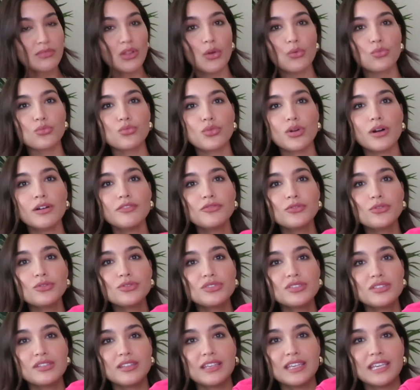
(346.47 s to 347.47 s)

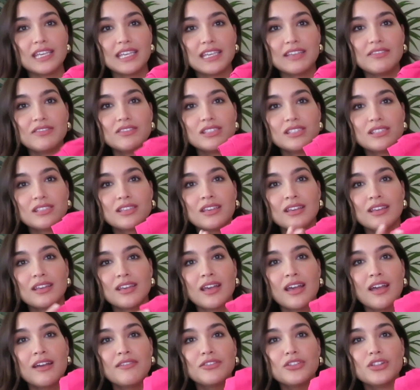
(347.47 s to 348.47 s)
ruffle sleeves.
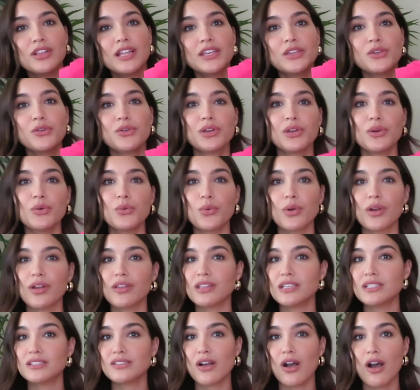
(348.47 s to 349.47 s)
I feel like you can
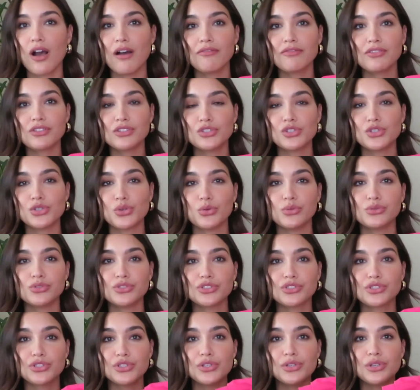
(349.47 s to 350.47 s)
wear these off the
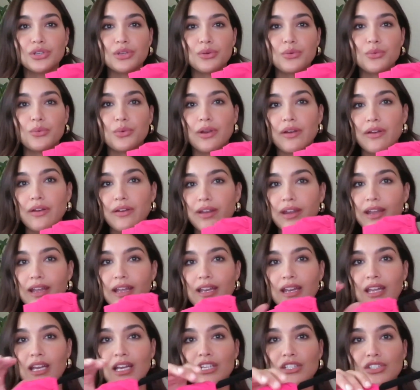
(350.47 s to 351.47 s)
shoulder, you can wear
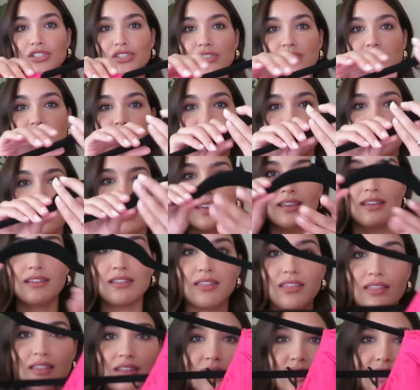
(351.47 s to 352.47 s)
it just
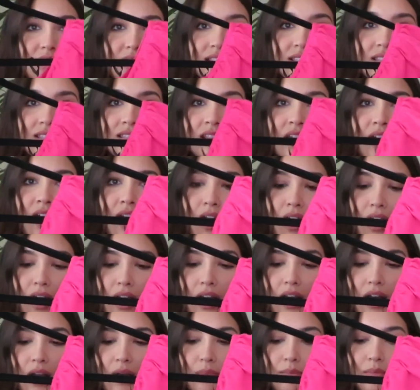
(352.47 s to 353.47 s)
like this.
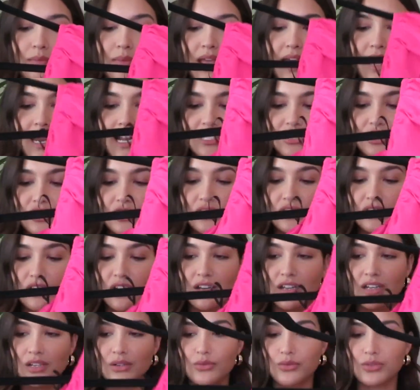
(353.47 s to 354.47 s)
And I just
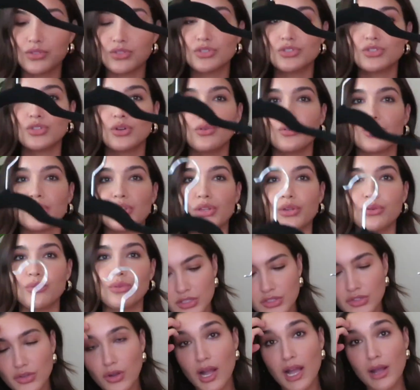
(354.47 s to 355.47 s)
thought it was so
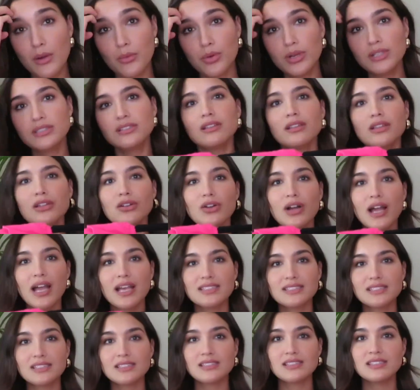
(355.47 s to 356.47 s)
cute. So I was a little
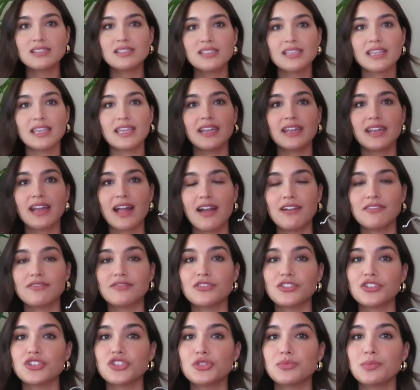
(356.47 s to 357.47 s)
hesitant to get it
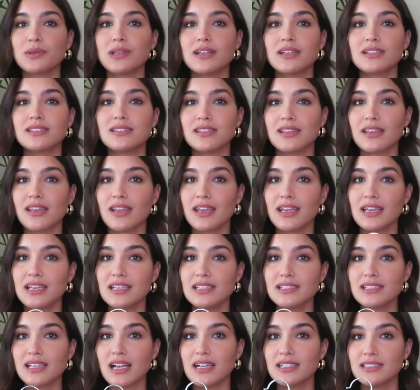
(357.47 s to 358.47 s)
at first because it
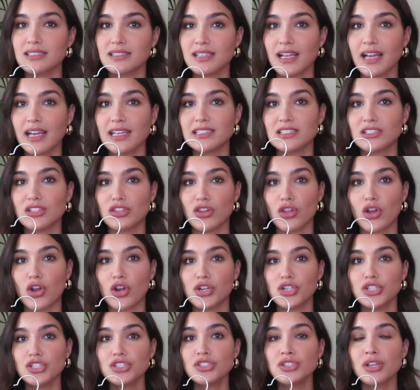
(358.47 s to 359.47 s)
is a size
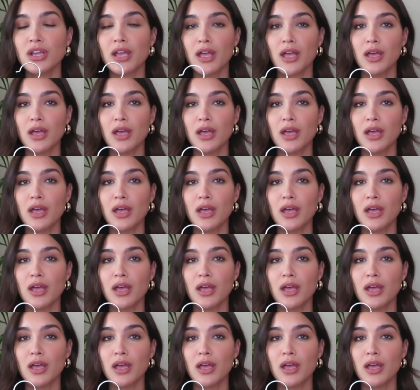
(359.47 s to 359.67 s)
large,